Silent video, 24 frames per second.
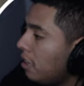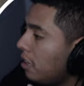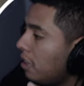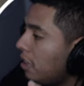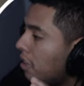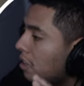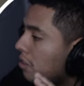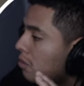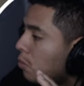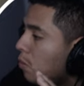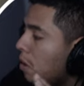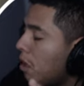
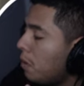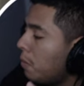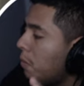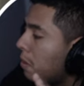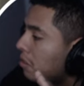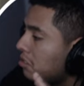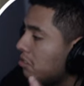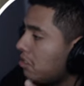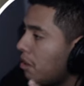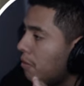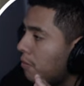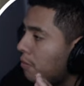is where I'm
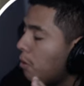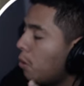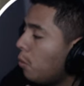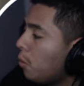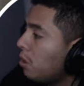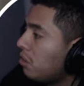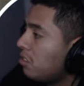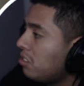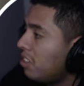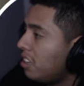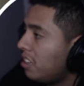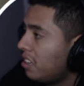gonna start
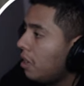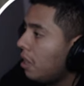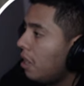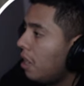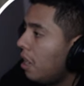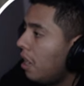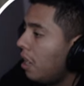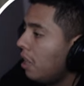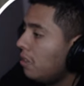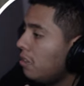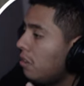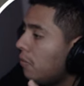focusing.
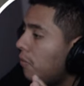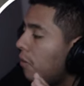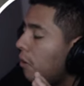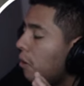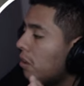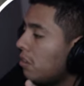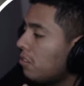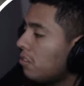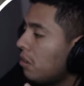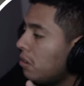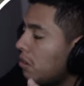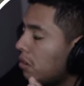I need to
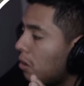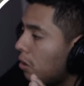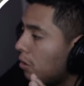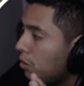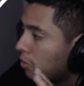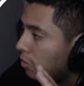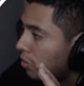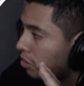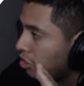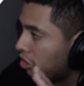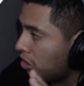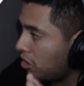focus on those
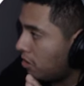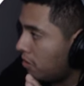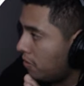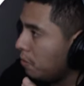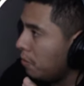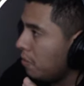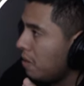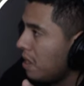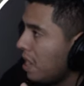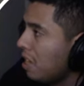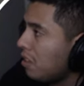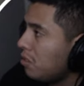for sure.
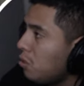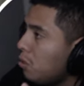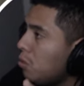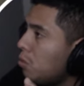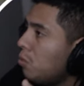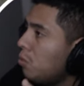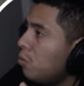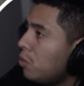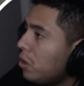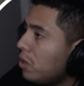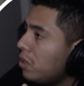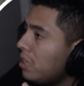But I do
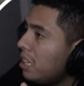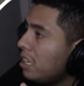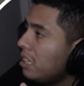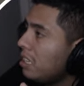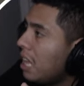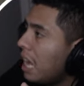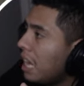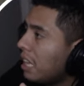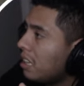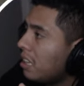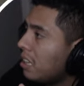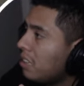really
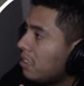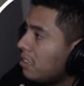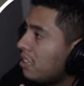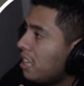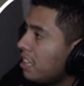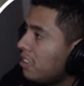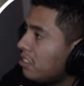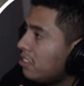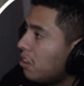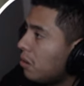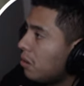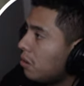like the
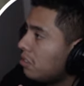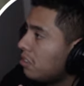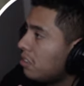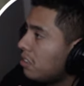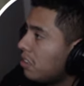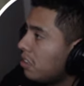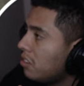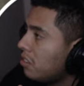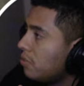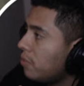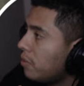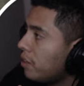details of
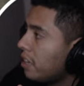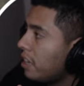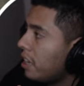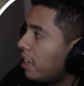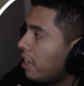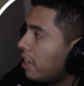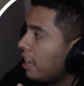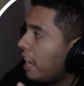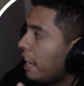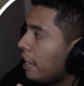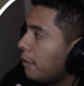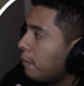this
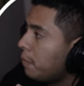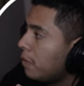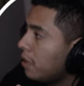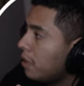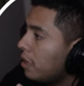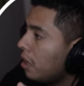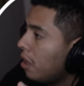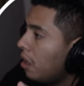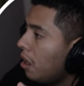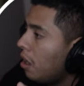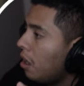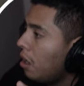freaking game.
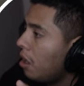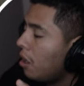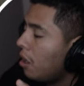Aw oh,